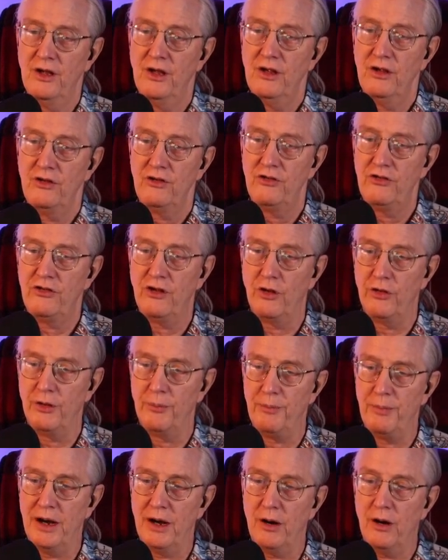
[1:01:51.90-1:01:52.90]
So the
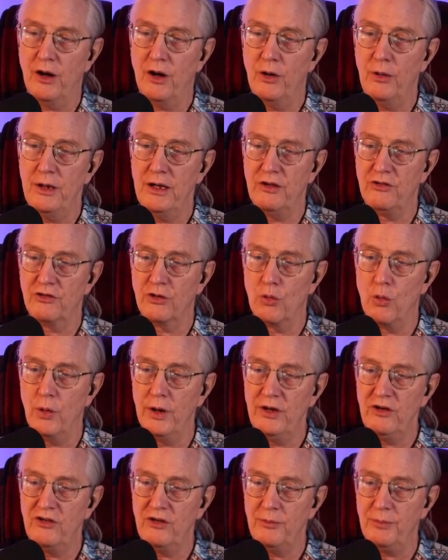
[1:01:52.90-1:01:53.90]
Barrow is
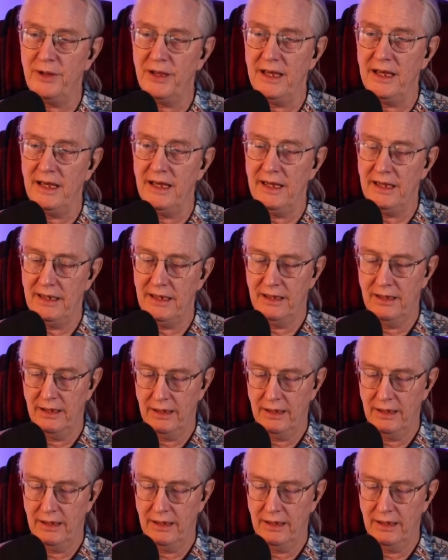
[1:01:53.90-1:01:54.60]
going to be